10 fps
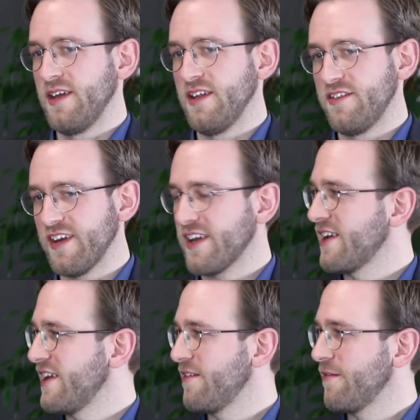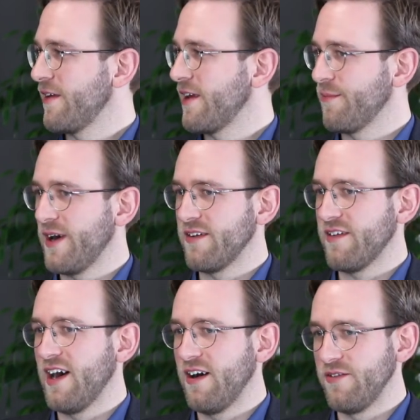And secondly, to think about
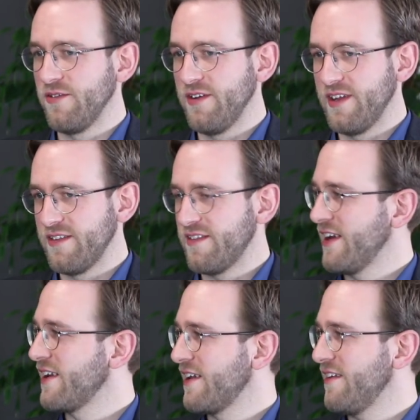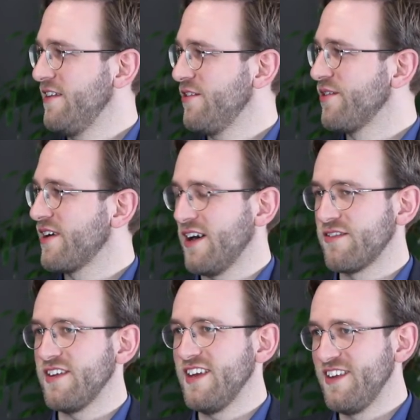how do you then take that into
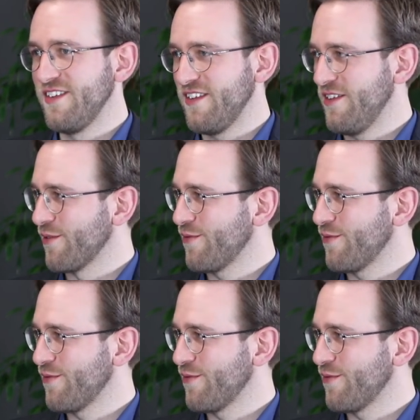account in your